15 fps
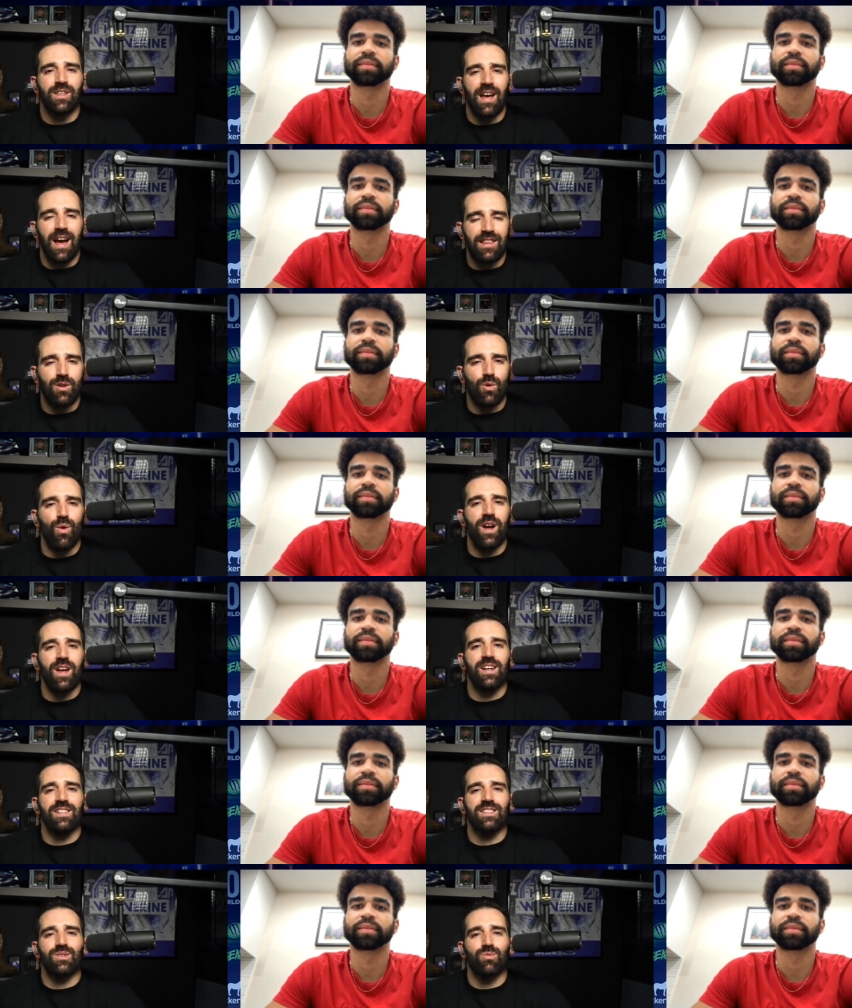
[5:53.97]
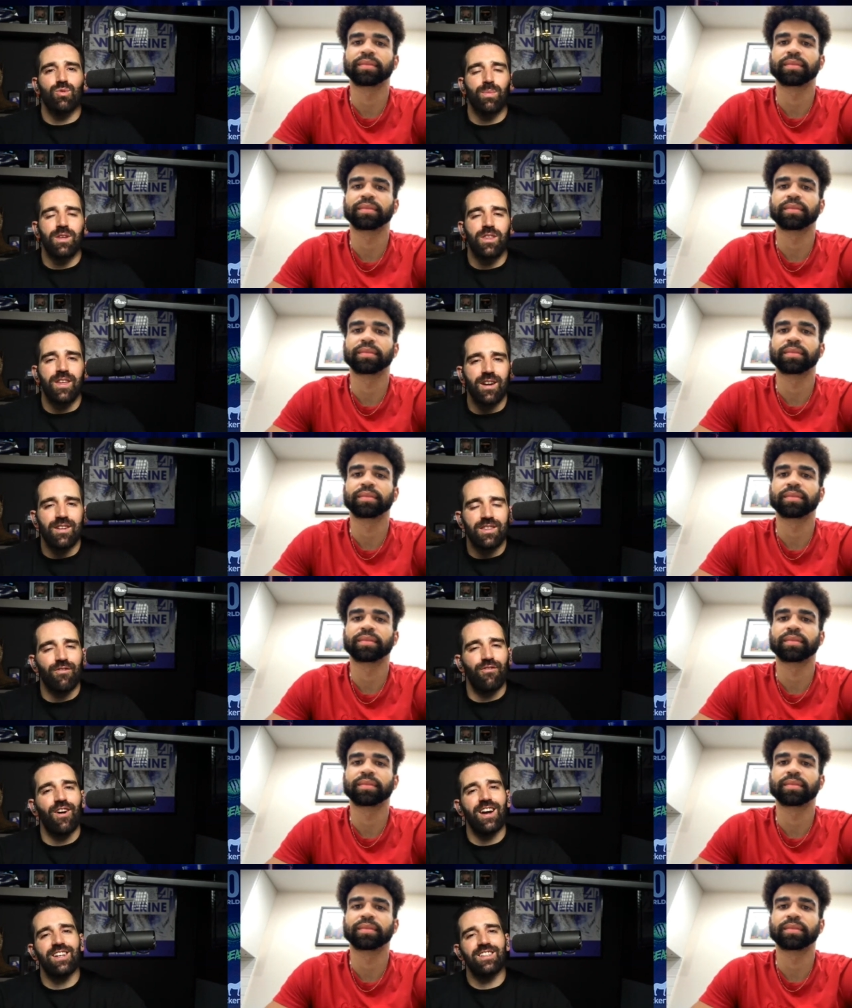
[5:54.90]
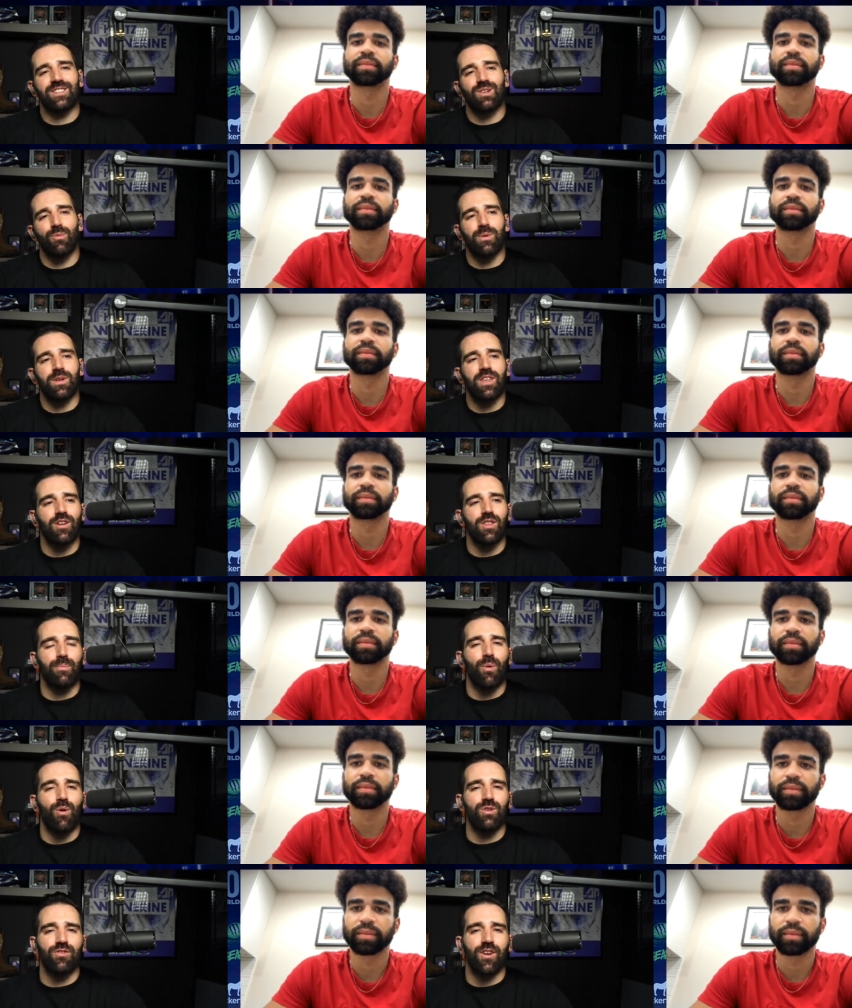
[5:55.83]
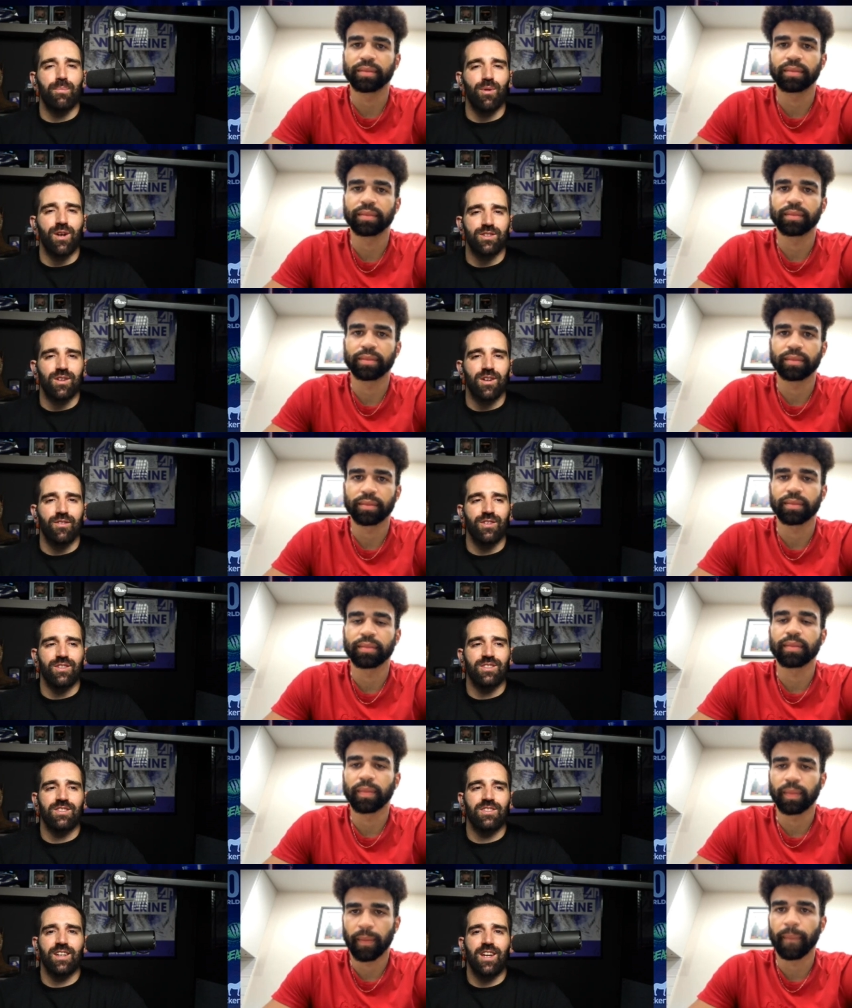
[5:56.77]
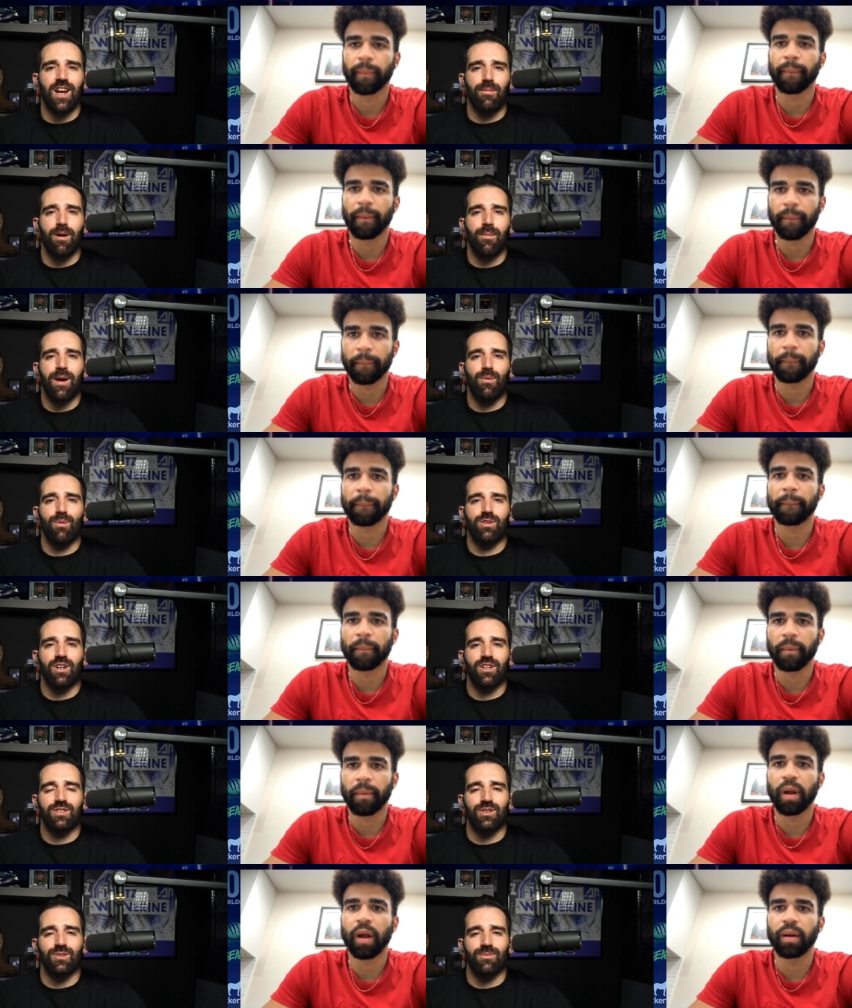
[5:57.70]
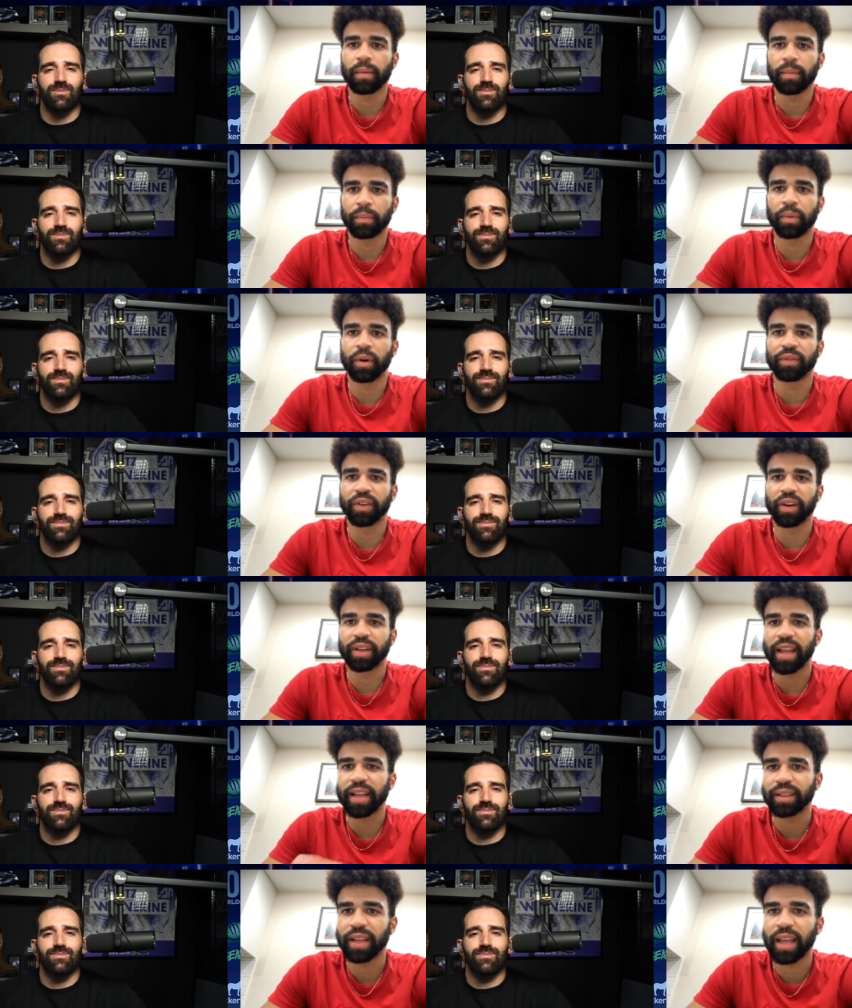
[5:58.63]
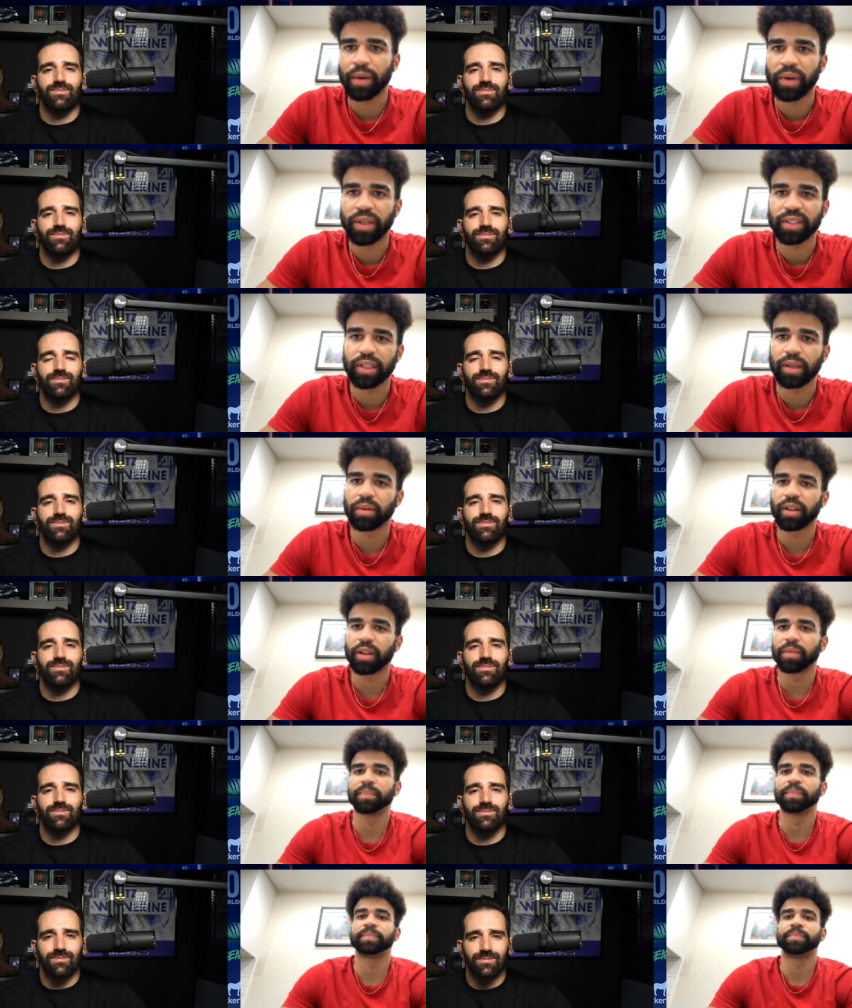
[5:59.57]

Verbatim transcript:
Speaker 1: at the weigh-ins. We'll be there at the fights. We'll be there in the post-fight press conference. Take care, my man. We'll talk soon.
Speaker 2: Perfect. Can't, can't wait to see you, brother.